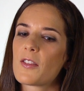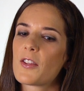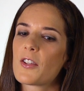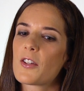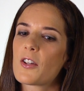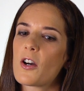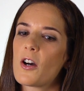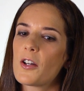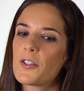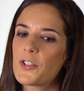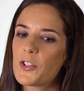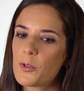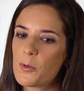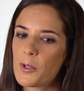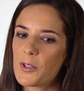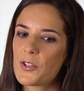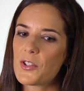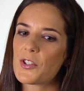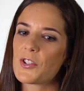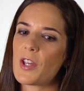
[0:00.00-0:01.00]
the
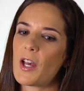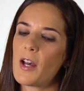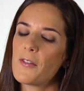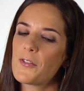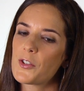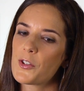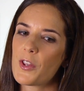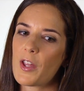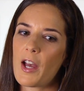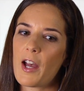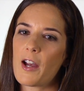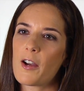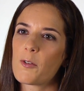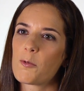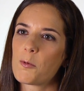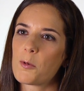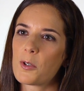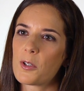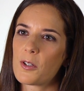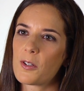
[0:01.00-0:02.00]
consequences after that
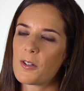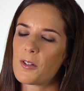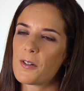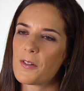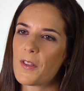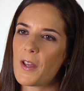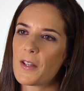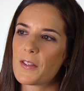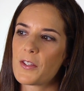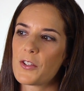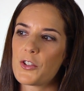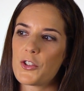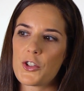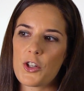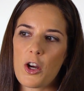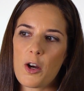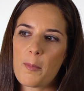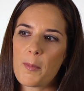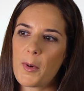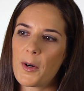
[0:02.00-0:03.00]
were that the
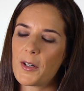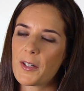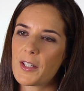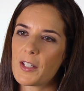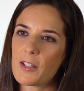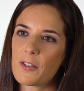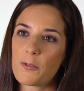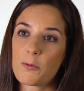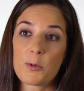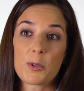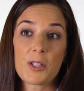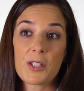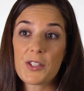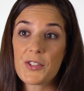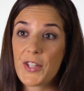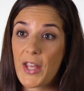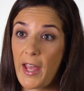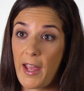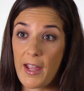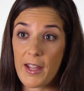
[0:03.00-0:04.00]
job market really
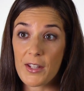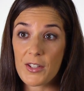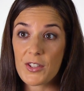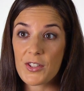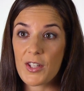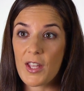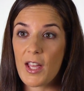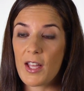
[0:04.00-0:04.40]
tanked.